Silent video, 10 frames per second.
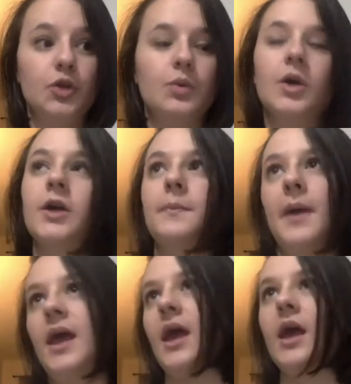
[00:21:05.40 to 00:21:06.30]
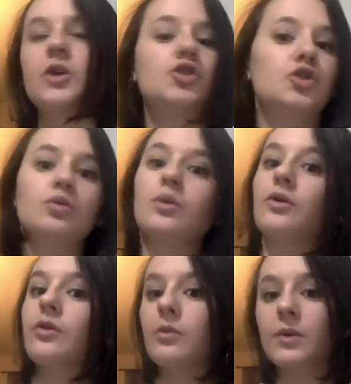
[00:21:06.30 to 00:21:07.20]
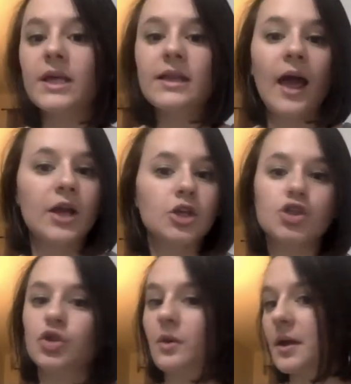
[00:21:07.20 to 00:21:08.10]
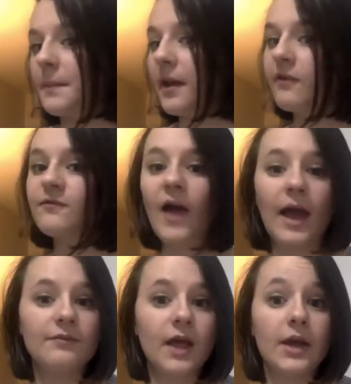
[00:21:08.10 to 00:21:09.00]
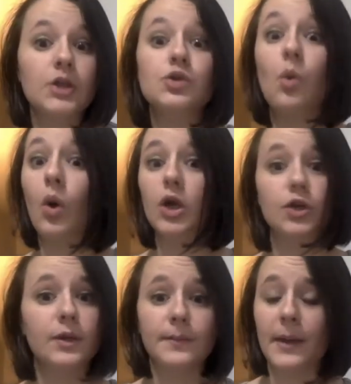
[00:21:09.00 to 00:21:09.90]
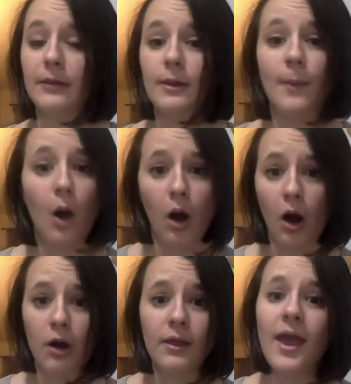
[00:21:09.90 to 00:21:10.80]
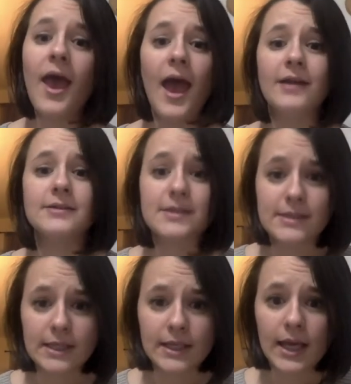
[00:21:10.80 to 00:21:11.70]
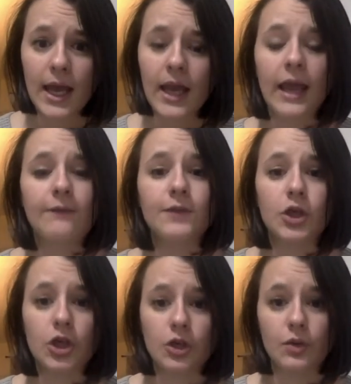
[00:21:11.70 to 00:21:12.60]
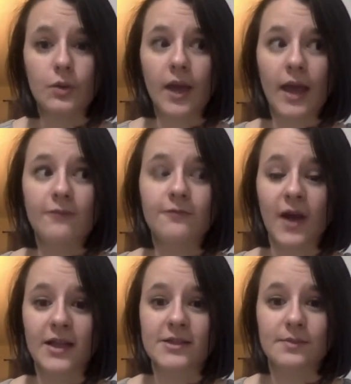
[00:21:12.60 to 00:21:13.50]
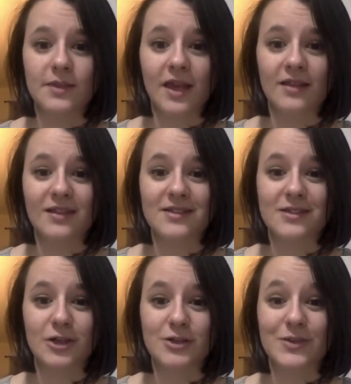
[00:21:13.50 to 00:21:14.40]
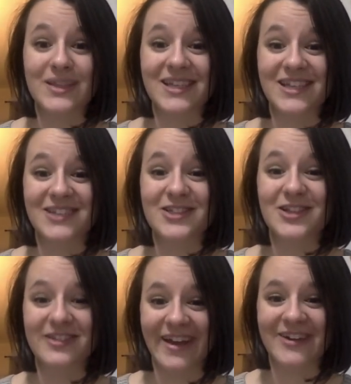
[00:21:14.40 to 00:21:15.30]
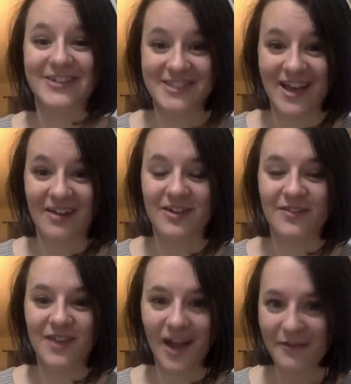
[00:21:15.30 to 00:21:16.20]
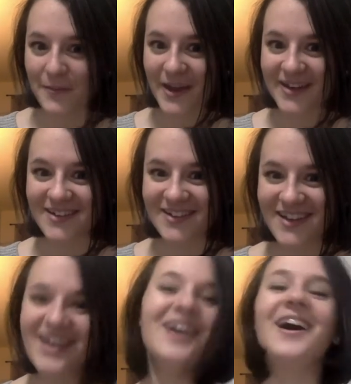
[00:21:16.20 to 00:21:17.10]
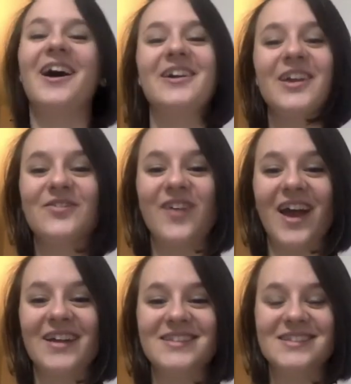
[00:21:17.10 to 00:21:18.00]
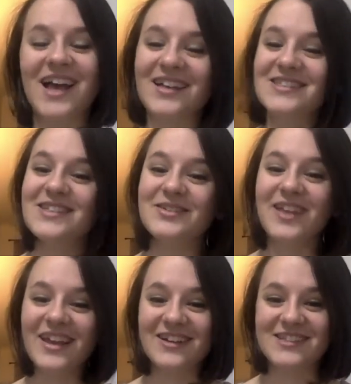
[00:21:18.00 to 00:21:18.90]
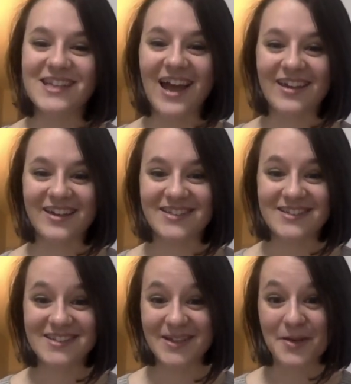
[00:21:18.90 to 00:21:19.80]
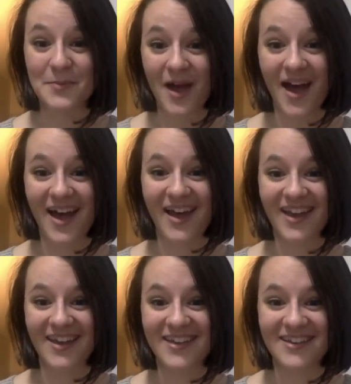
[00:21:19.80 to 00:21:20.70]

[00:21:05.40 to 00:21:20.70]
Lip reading: could pick 2 or 3 letters, you could pick 5 letters, or you could pick them all and see if you can find something that starts with each letter sound of the alphabet. All right, friends, I'll see you later, stallions. Goodbye.